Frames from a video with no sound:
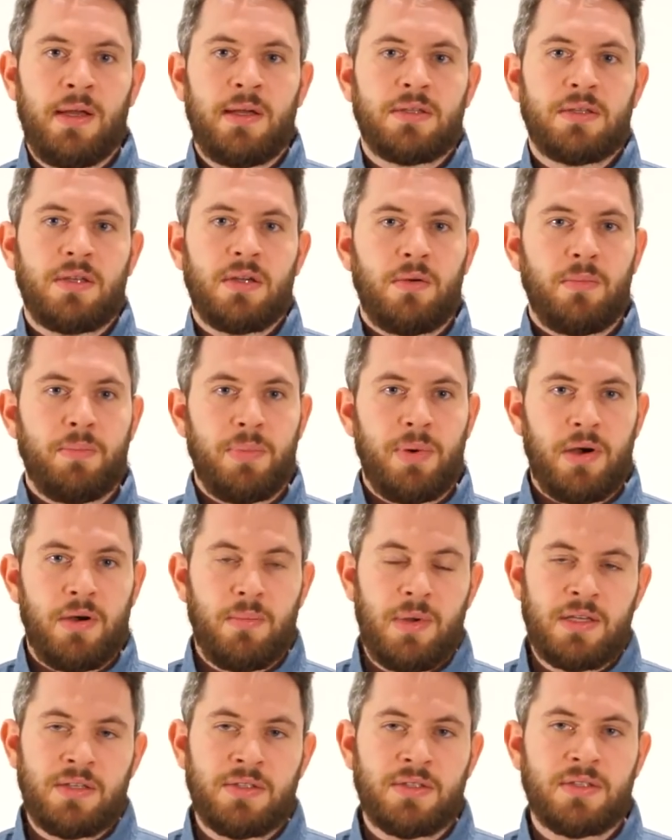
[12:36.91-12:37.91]
So
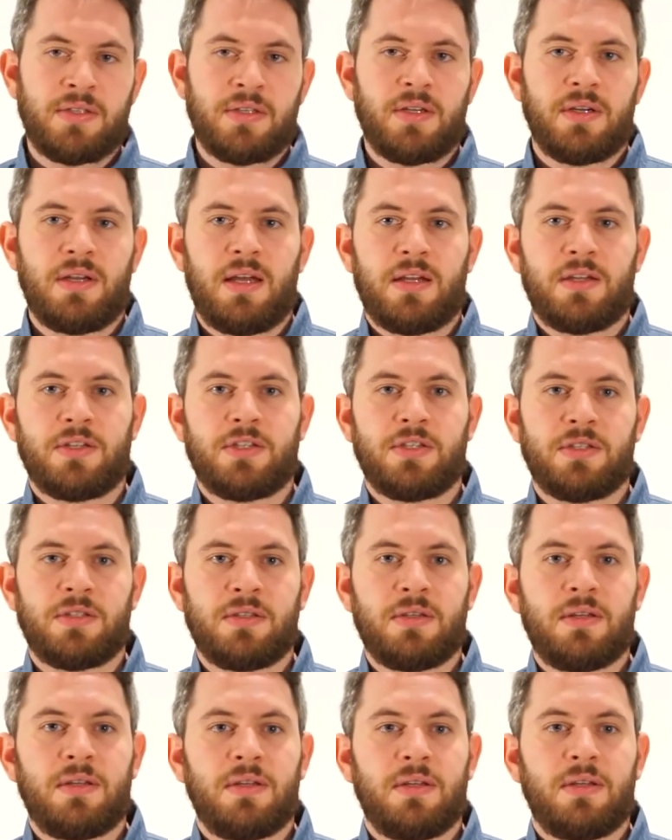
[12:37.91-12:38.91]
parameter
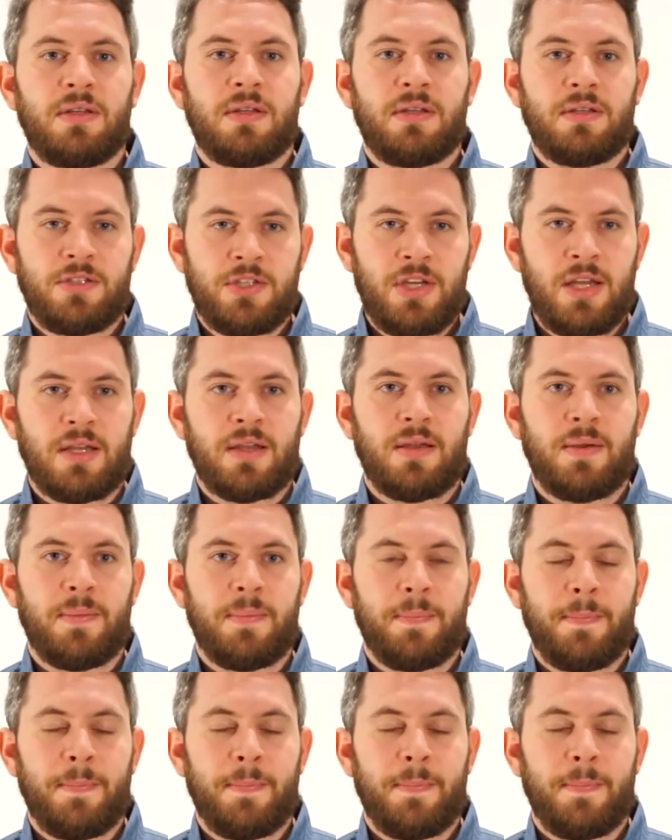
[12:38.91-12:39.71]
selection, check.